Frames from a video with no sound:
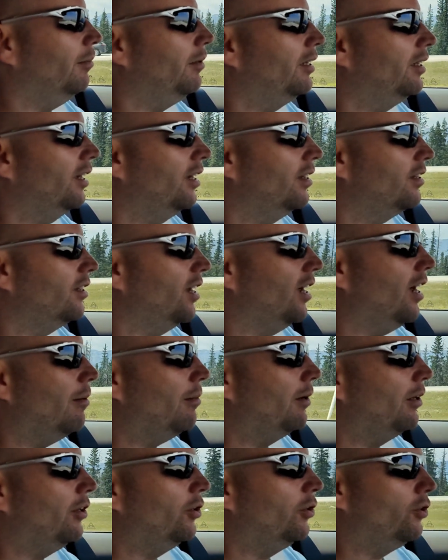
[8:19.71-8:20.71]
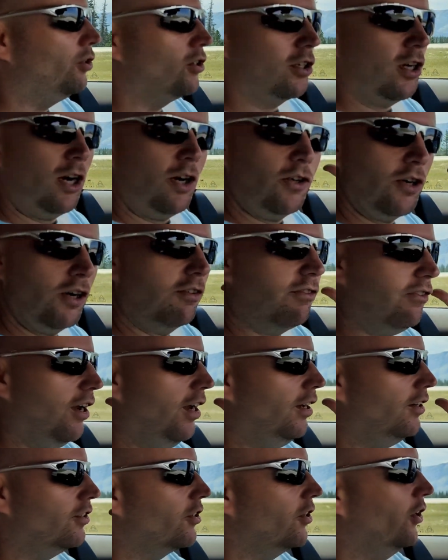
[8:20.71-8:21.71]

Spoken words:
because I'm a huge Star Trek fan.